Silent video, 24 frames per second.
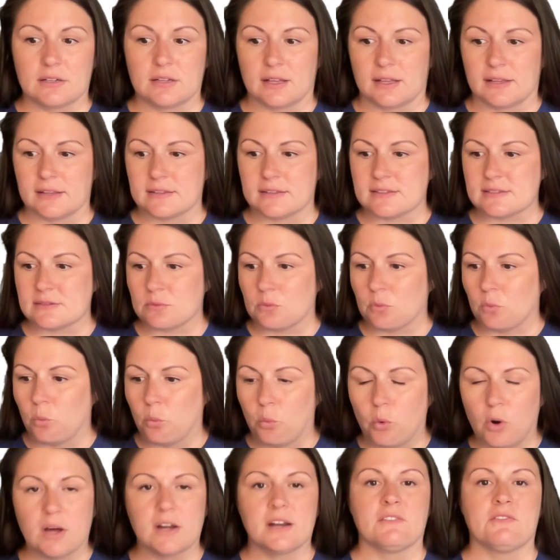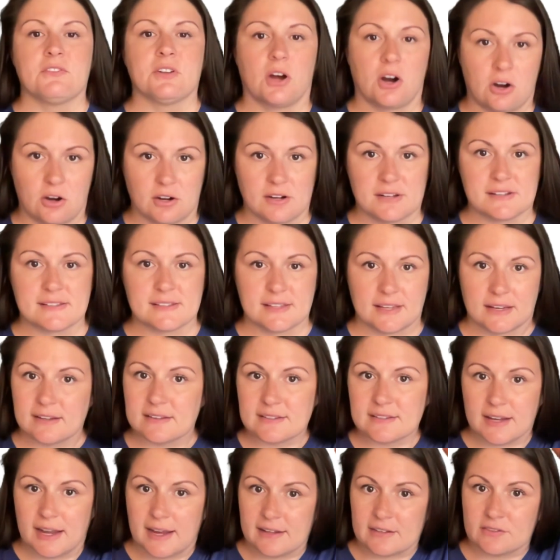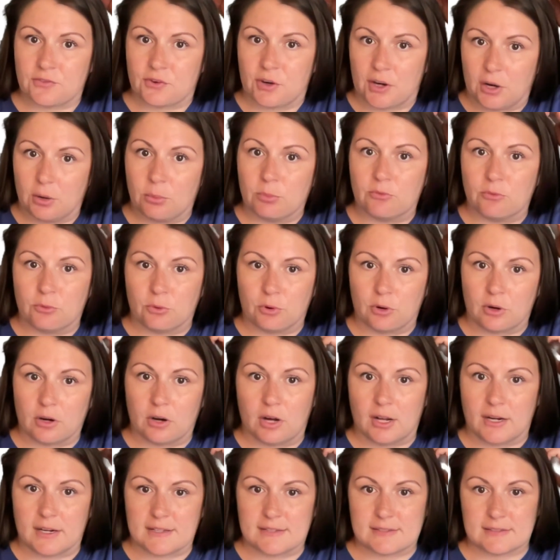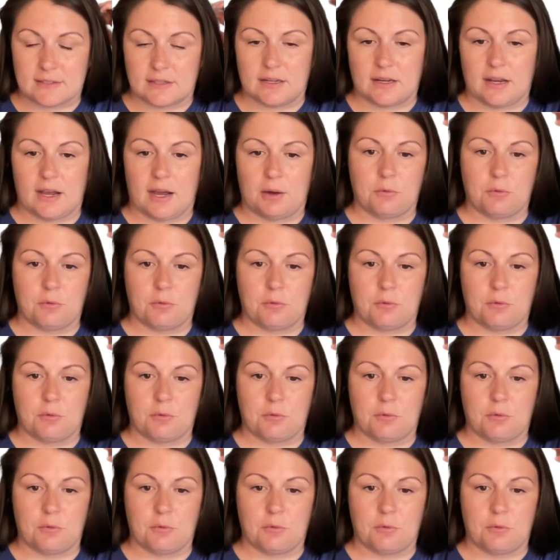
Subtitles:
It's one of the hardest things to ask for help for, honestly.